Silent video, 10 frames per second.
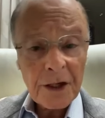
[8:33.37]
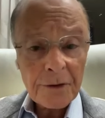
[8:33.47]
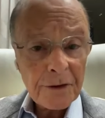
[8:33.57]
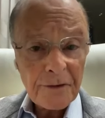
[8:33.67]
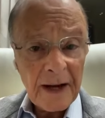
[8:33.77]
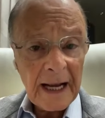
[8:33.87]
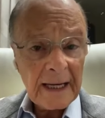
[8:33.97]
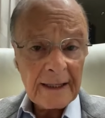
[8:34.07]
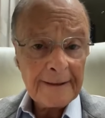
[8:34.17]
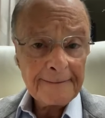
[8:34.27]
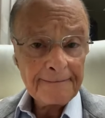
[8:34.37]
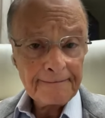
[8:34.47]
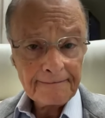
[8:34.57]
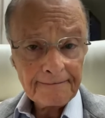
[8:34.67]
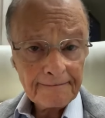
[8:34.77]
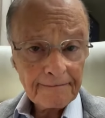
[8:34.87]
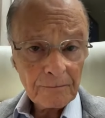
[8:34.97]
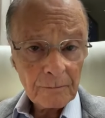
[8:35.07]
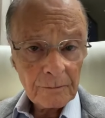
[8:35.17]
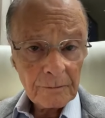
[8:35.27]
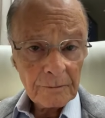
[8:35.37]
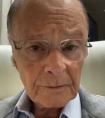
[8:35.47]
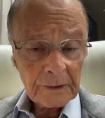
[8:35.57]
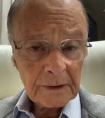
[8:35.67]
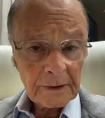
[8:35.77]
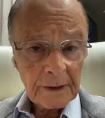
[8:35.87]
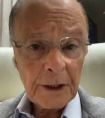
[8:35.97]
And you're already condemned. It's what Jesus says.